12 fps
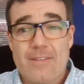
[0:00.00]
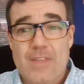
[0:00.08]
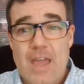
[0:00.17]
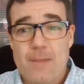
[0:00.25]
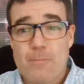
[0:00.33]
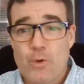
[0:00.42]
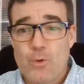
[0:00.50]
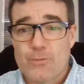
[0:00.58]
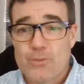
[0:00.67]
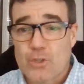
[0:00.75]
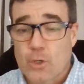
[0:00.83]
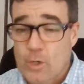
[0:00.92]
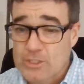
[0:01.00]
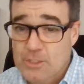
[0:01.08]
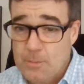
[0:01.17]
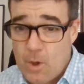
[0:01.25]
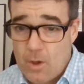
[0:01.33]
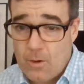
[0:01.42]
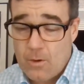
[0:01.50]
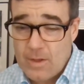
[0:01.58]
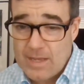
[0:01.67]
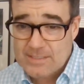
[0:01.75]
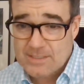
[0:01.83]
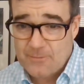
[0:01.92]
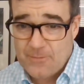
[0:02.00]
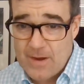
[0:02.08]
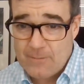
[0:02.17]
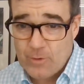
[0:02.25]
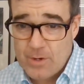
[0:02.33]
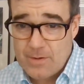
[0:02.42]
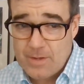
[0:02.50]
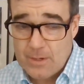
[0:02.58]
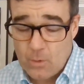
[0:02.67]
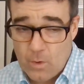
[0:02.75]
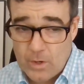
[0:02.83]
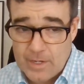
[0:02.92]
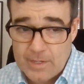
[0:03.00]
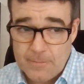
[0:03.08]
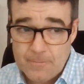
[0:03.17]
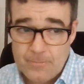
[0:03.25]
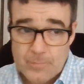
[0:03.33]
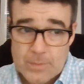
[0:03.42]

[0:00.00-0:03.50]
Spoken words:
they moved to Cristobal as the favorite at Oregon,